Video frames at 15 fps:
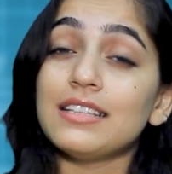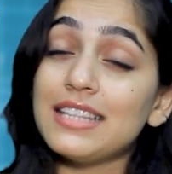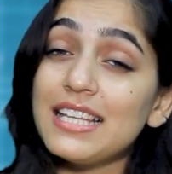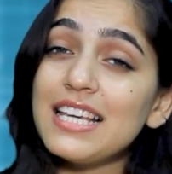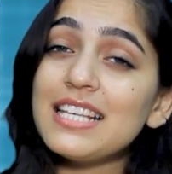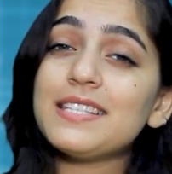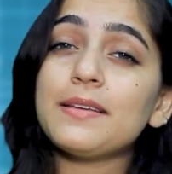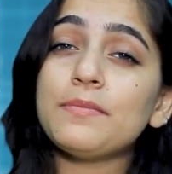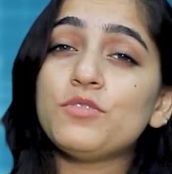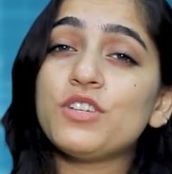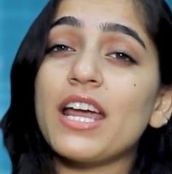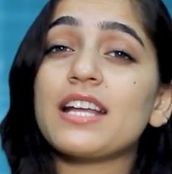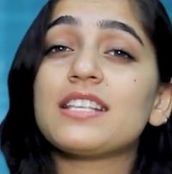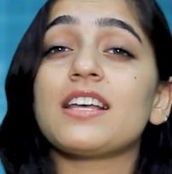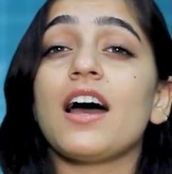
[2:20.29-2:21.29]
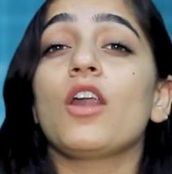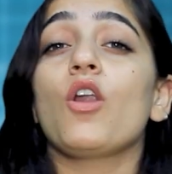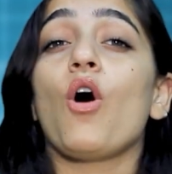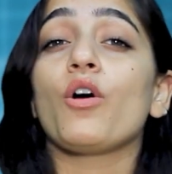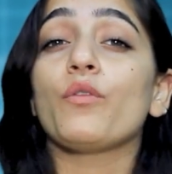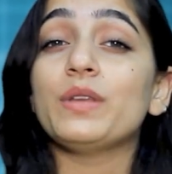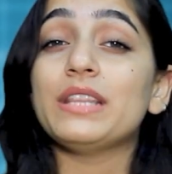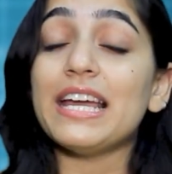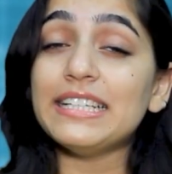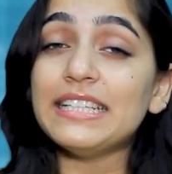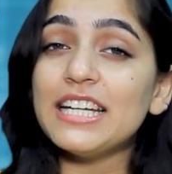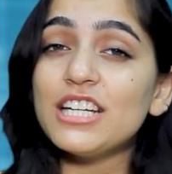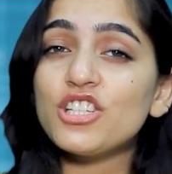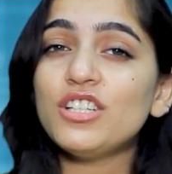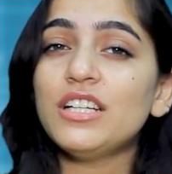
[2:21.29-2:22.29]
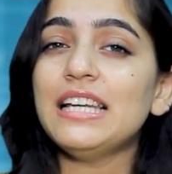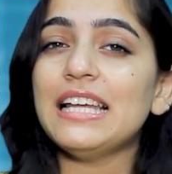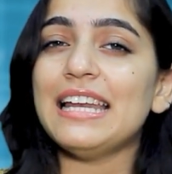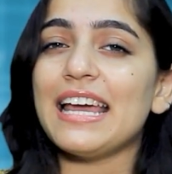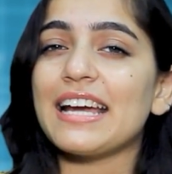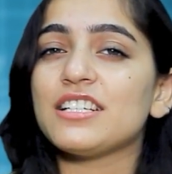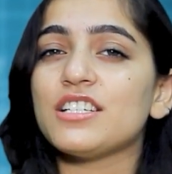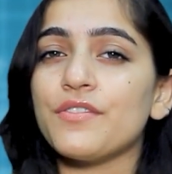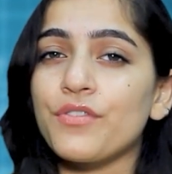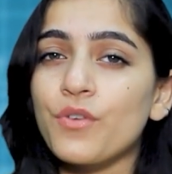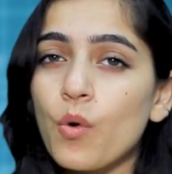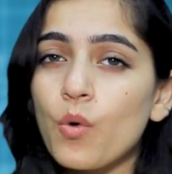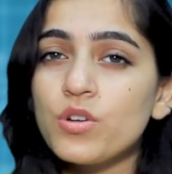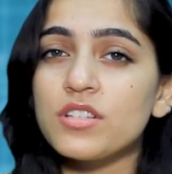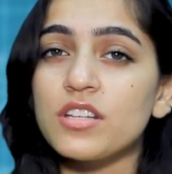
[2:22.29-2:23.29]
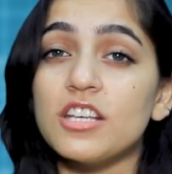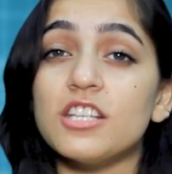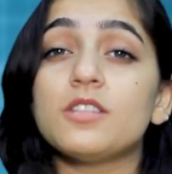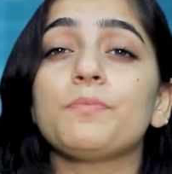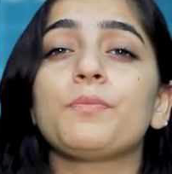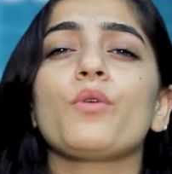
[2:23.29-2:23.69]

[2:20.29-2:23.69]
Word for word: These subjects, along with additional elective courses,